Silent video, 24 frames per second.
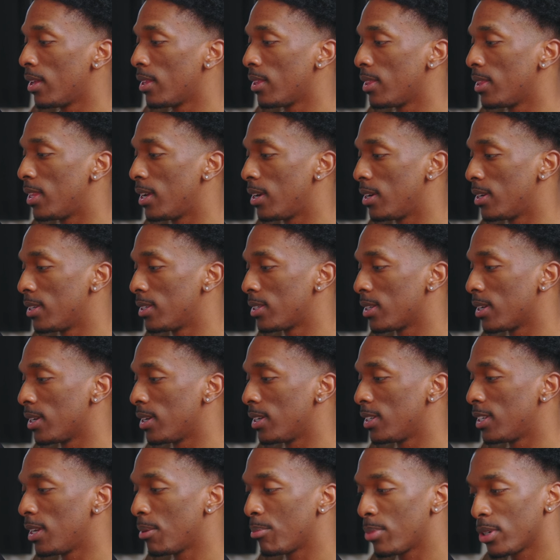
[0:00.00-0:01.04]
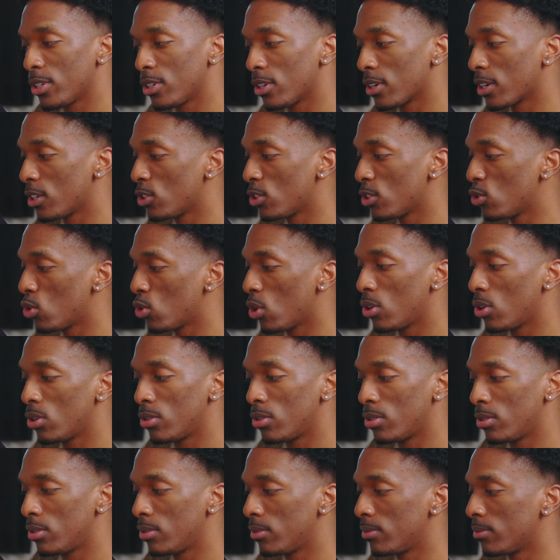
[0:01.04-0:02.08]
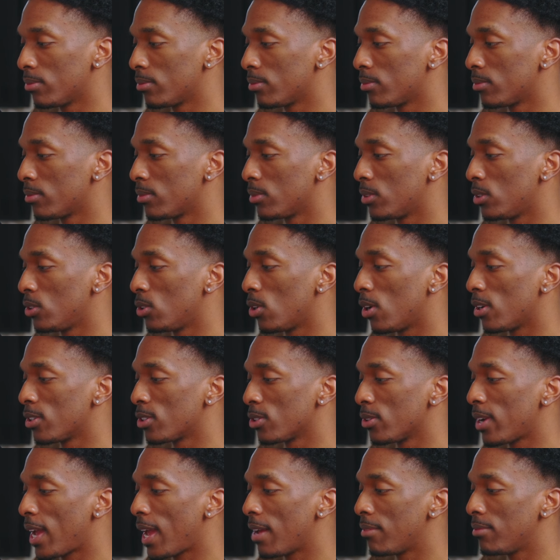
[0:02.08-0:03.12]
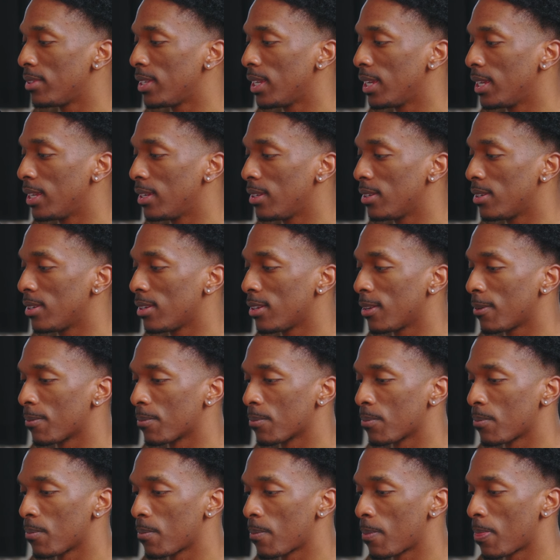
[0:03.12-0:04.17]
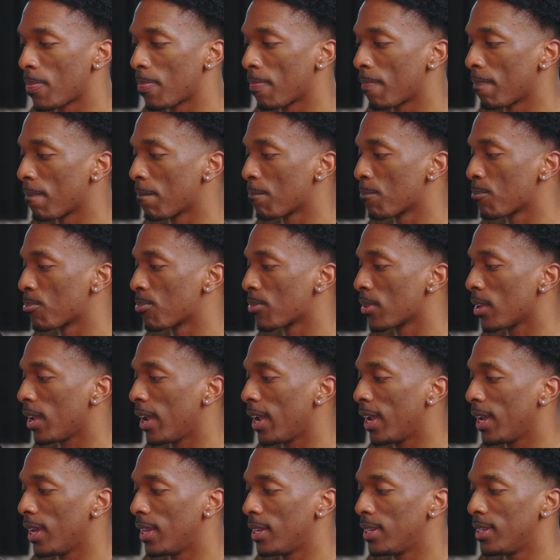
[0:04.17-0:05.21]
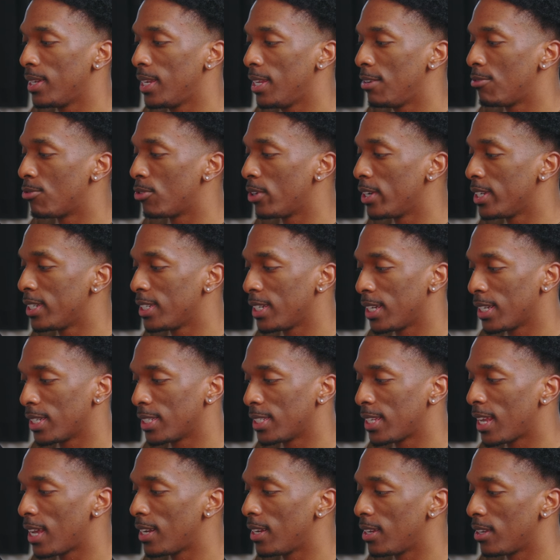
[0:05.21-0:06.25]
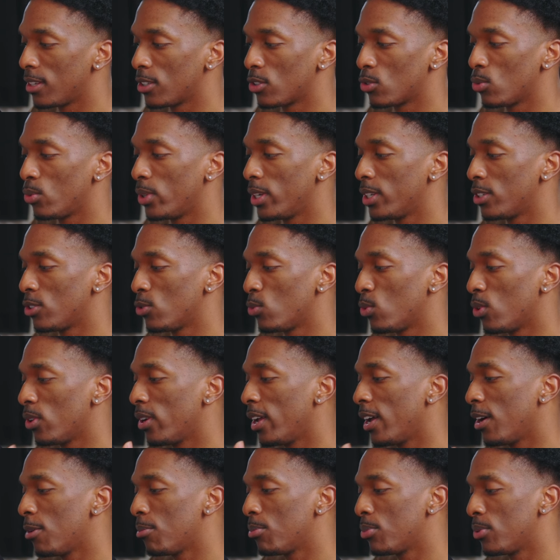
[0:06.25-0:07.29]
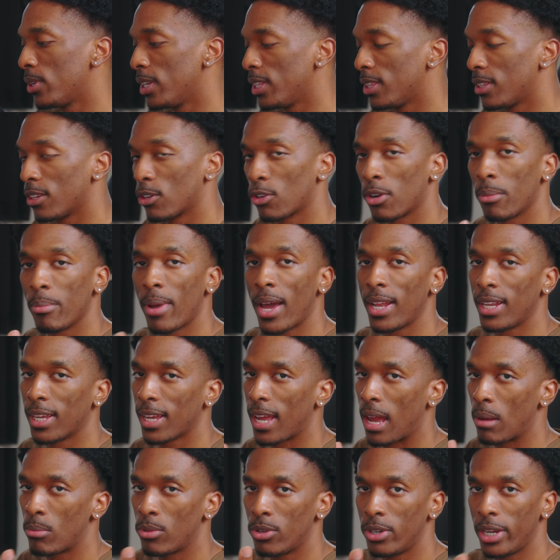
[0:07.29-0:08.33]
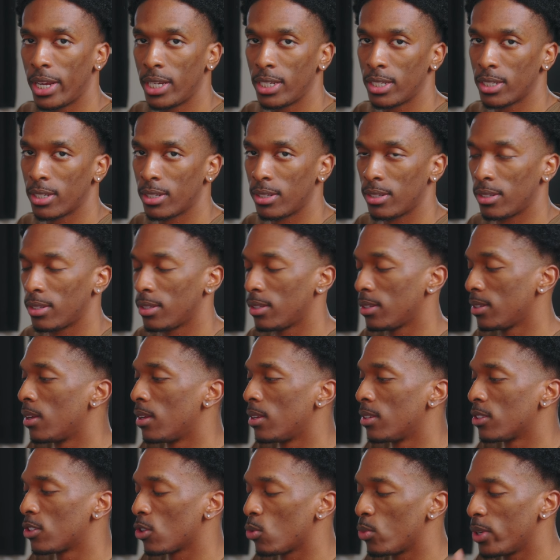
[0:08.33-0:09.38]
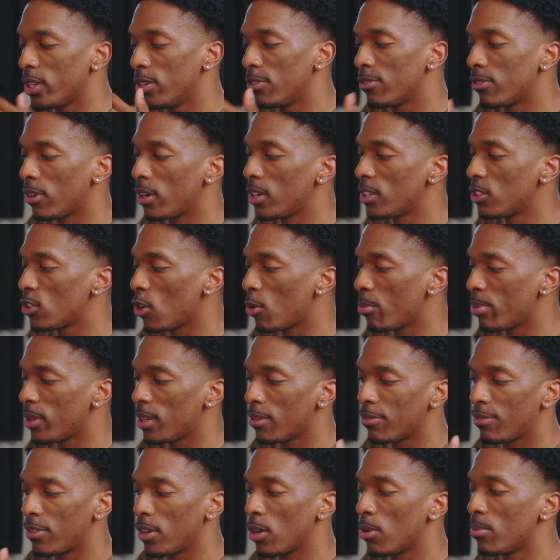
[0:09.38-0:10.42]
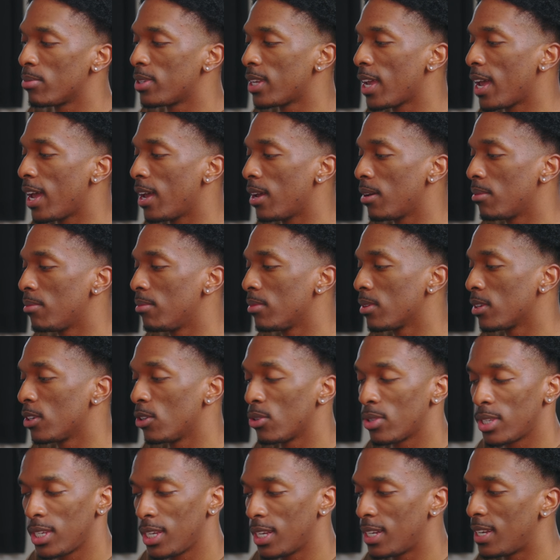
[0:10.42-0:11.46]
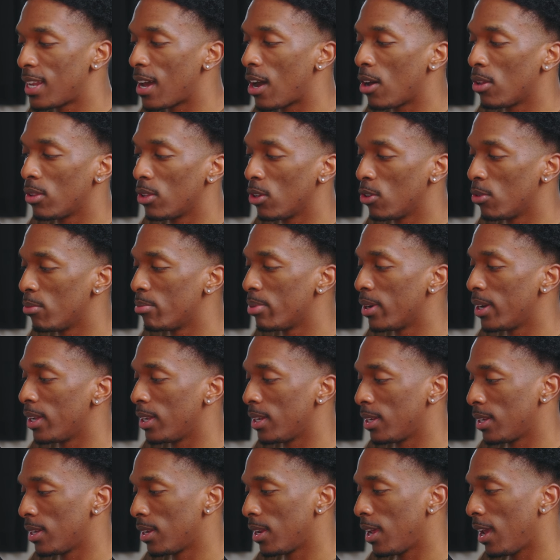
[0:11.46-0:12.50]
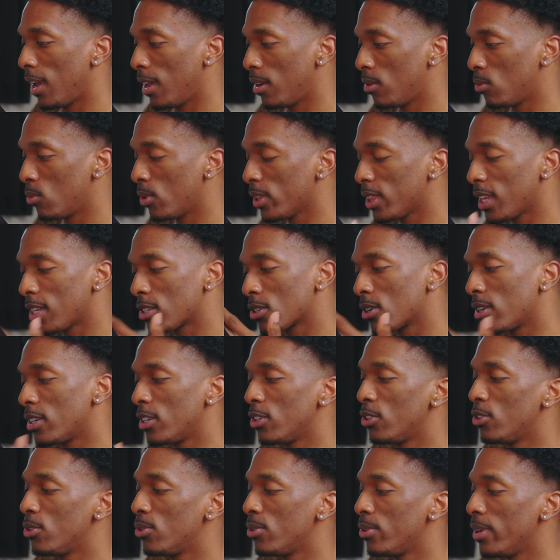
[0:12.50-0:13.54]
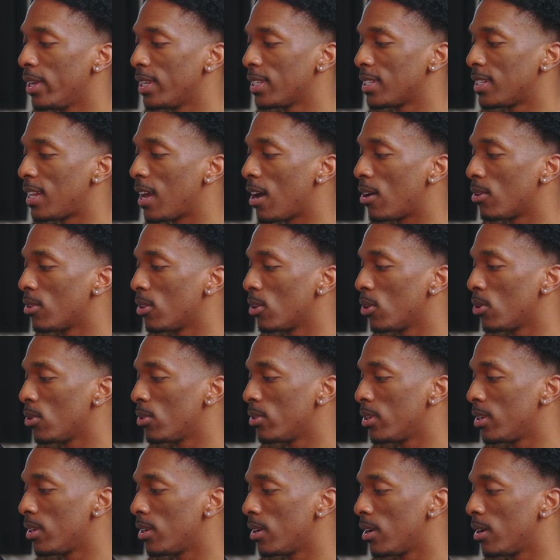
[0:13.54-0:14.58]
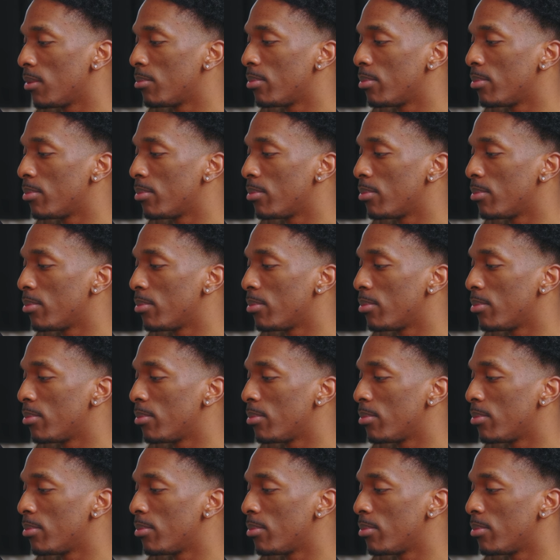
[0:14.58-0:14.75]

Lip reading: There's a temperature control. You also have tint and defringing settings, which will help with chromatic aberration. So when you first open the film tab, you'll see a download button. And what that's gonna do is download a